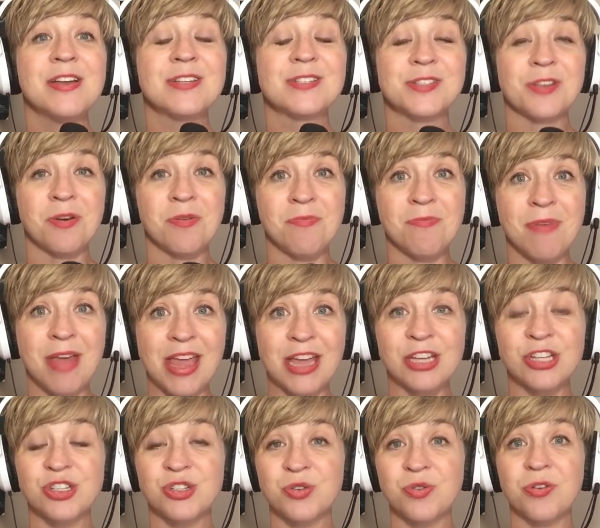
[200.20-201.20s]
So
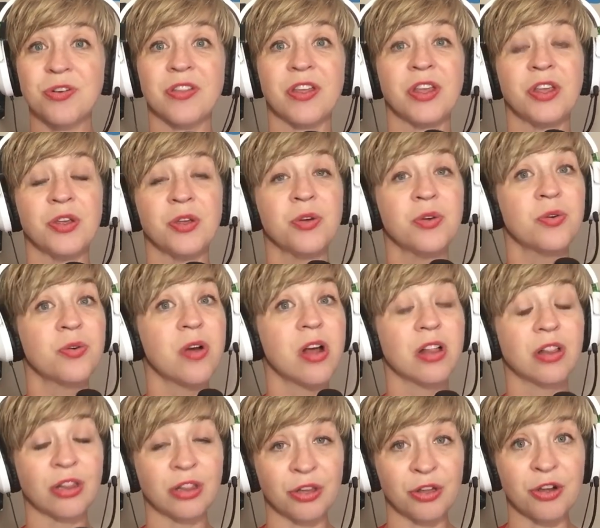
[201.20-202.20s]
make sure that you
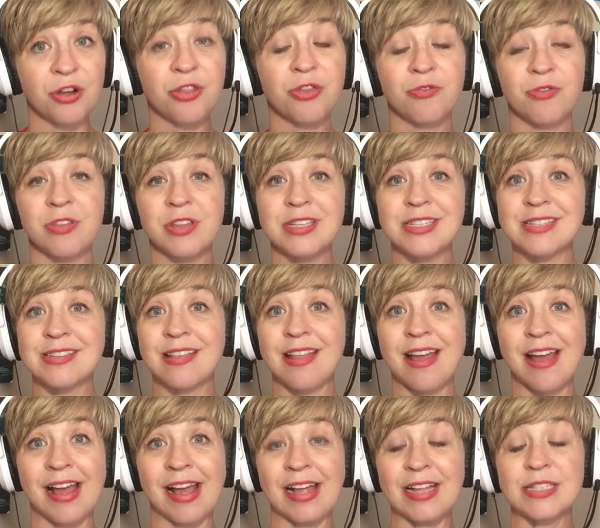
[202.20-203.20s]
look through the
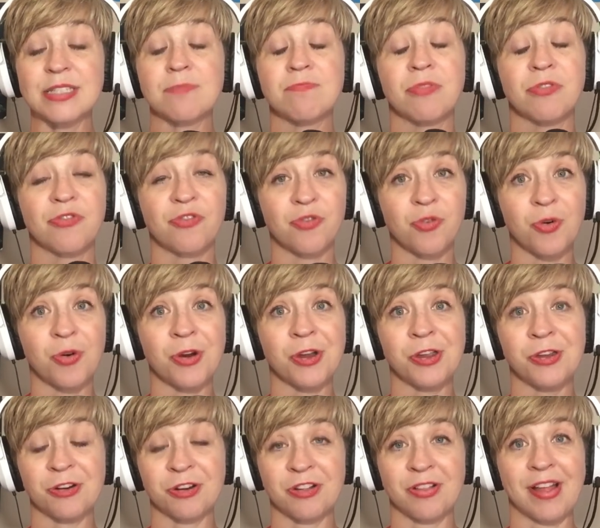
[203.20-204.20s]
slides before
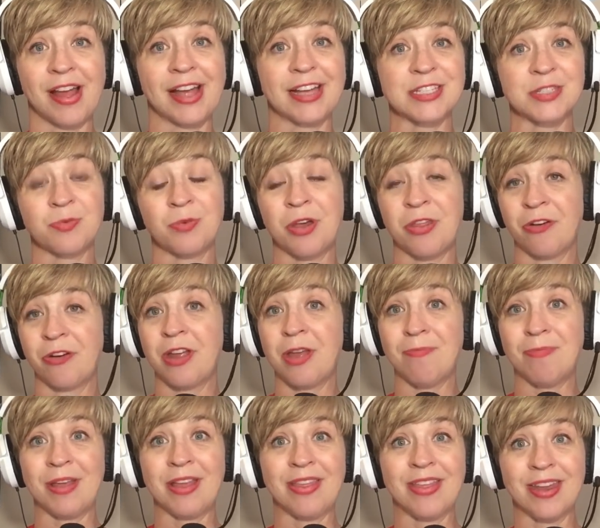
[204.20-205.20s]
your class, whether
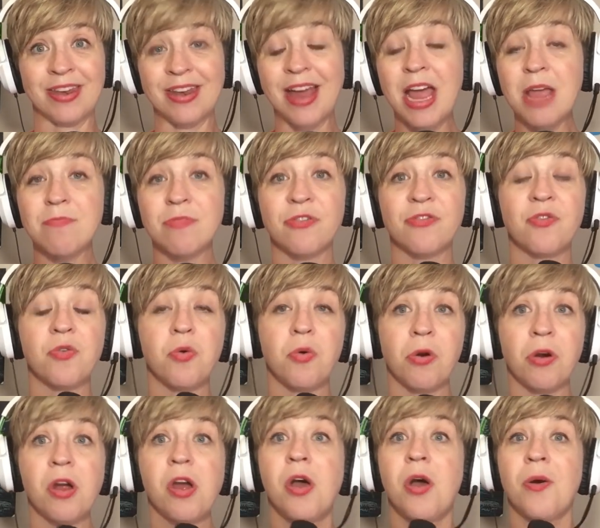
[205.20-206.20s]
it be the night
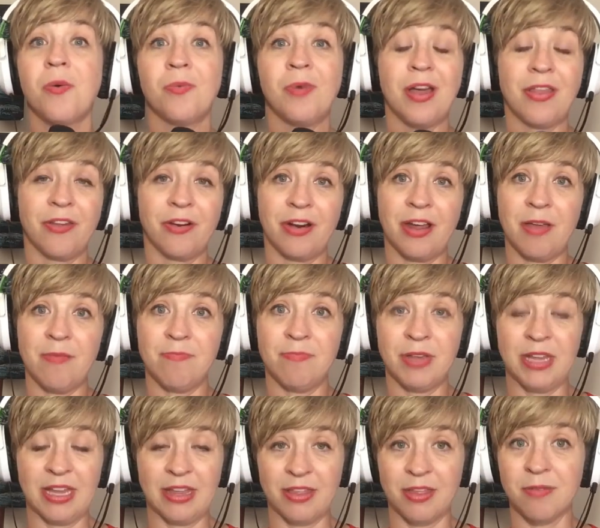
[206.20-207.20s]
before, whether it
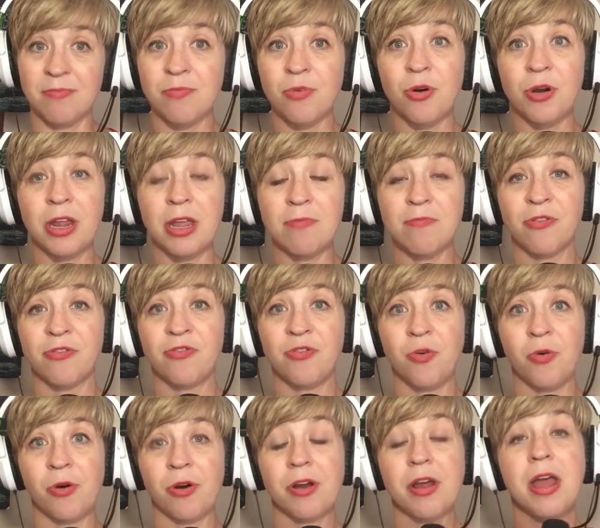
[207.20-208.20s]
be the morning
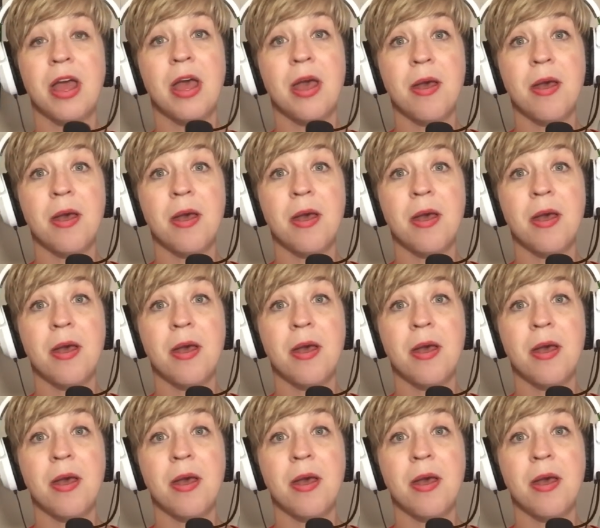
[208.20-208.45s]
before.